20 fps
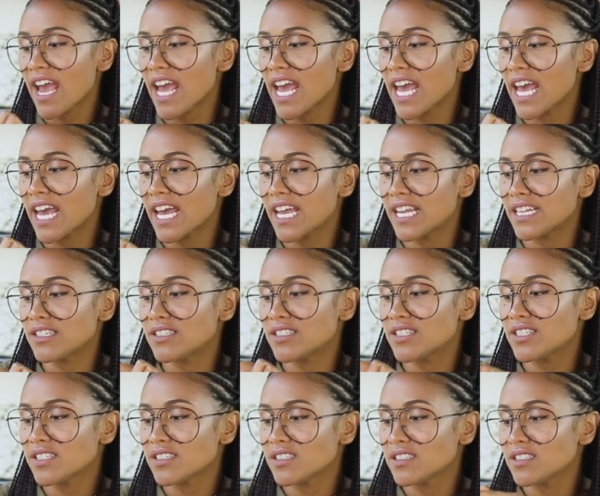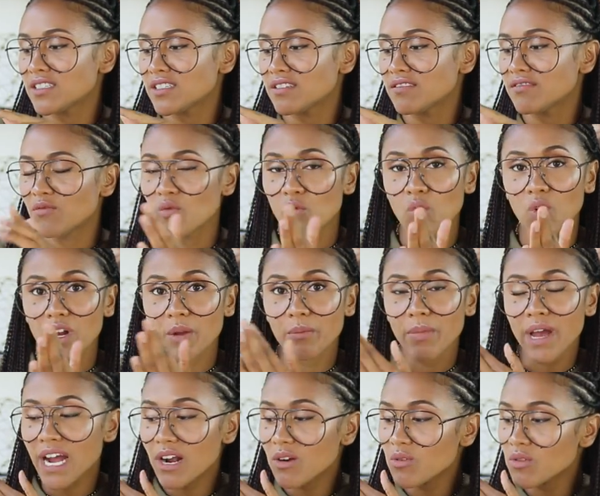and work
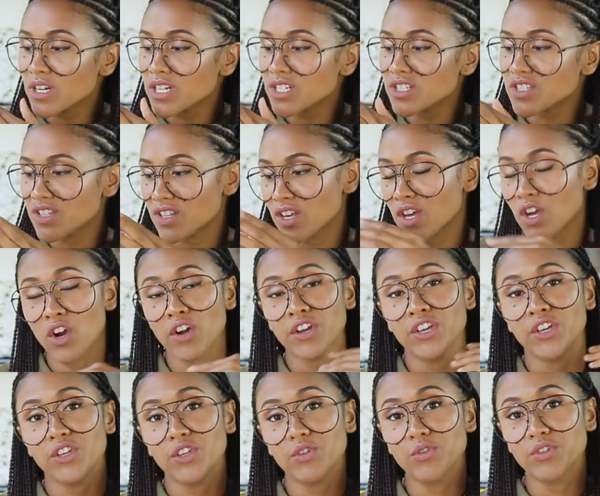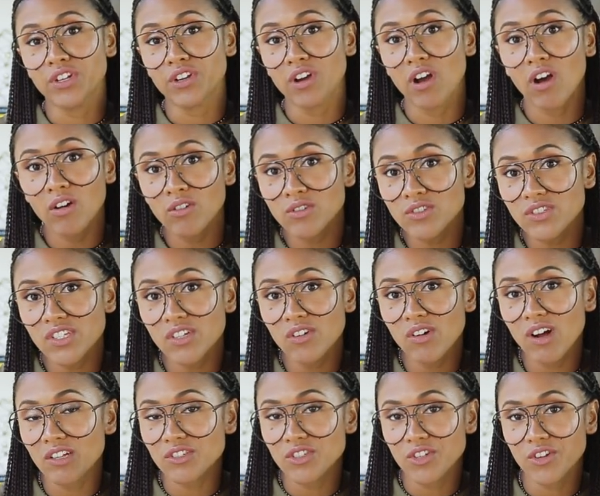backwards. You can also
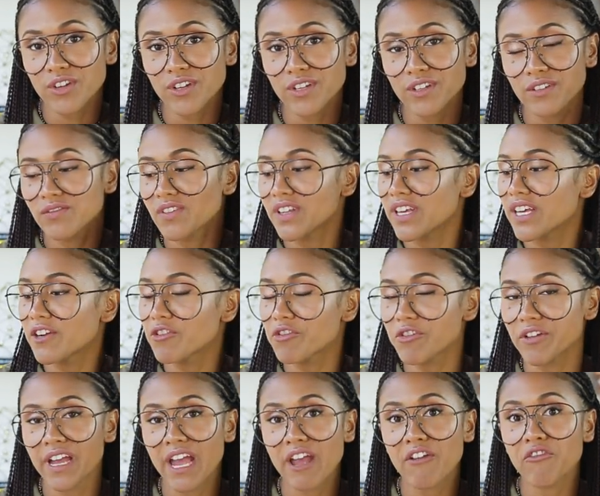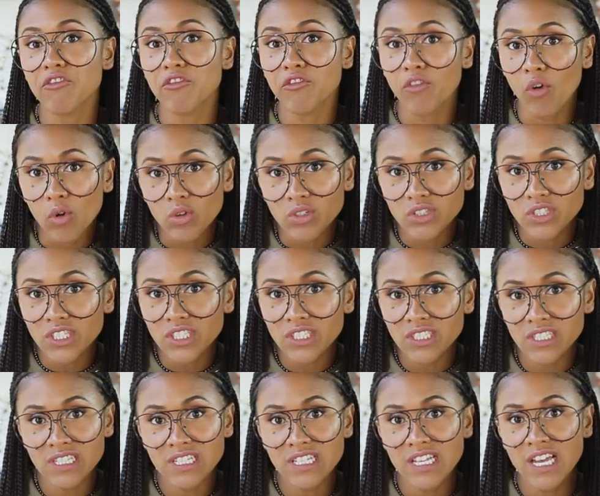alternatively create
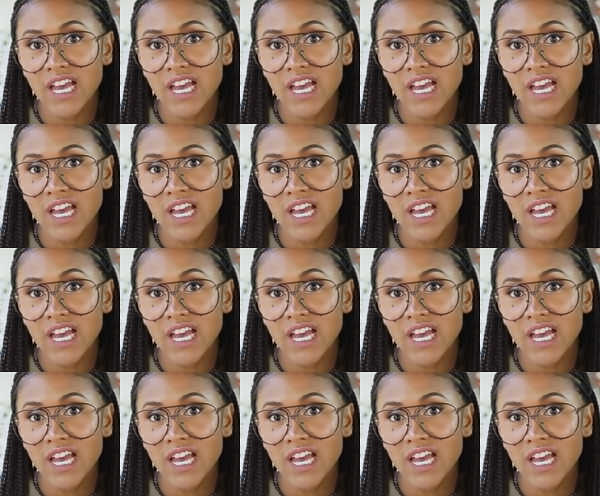folders